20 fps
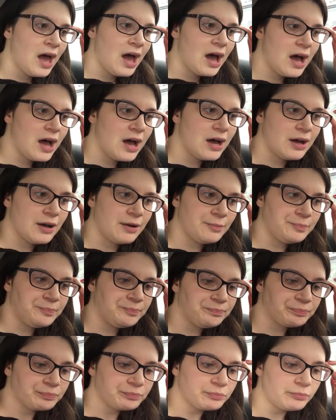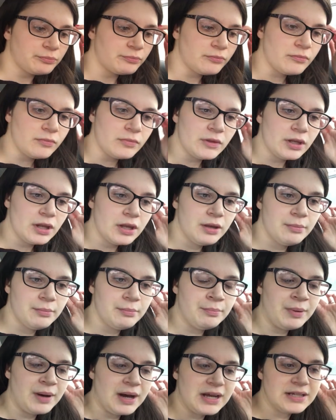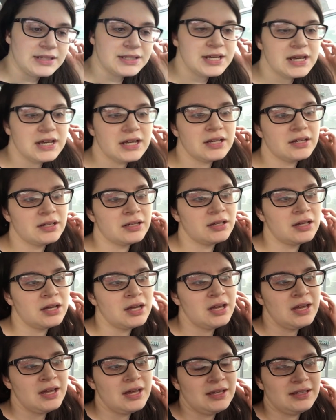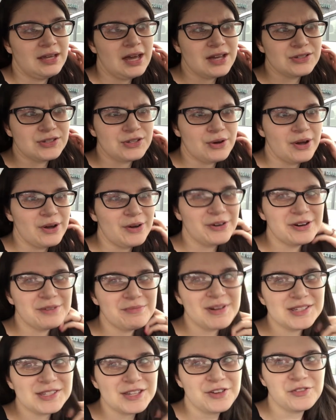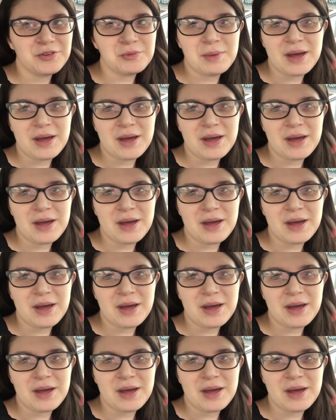Um, but yeah, so I ordered myself a